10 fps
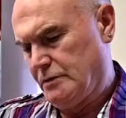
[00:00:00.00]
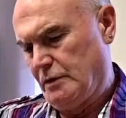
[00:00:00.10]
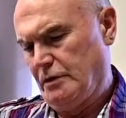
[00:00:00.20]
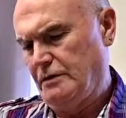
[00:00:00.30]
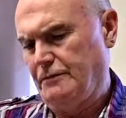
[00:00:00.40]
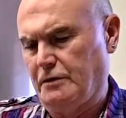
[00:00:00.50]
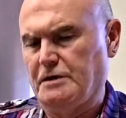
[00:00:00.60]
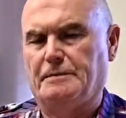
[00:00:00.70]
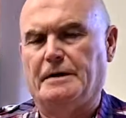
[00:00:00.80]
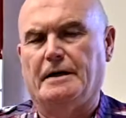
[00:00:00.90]
We're looking for it
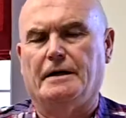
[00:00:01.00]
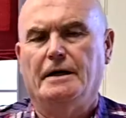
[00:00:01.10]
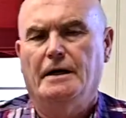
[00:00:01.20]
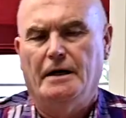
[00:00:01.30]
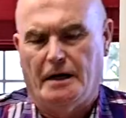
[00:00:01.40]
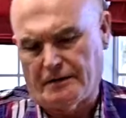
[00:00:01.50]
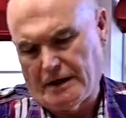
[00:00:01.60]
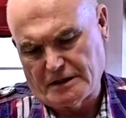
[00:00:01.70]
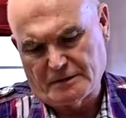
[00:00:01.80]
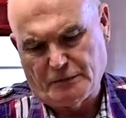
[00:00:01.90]
to be a
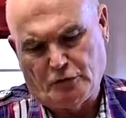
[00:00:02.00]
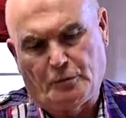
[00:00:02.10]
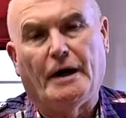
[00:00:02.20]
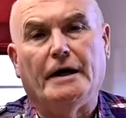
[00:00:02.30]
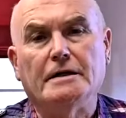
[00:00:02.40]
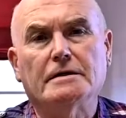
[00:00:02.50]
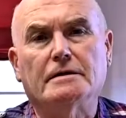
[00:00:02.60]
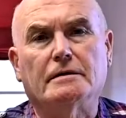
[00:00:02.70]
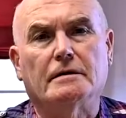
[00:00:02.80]
kind of smooth paste.